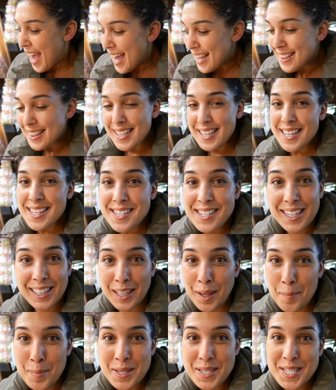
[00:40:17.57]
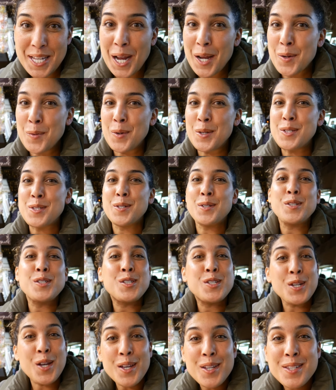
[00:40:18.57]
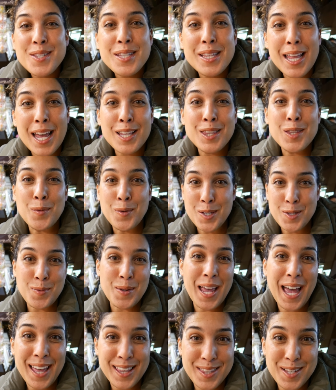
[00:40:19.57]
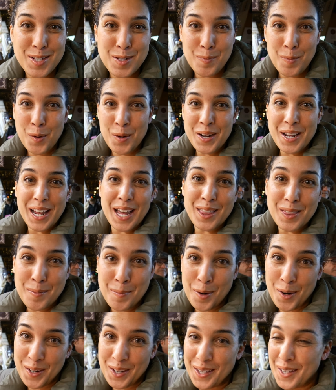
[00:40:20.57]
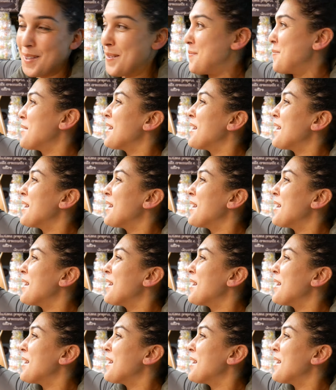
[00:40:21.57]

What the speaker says: And these clementine ones look just like the ones we had this morning at the market.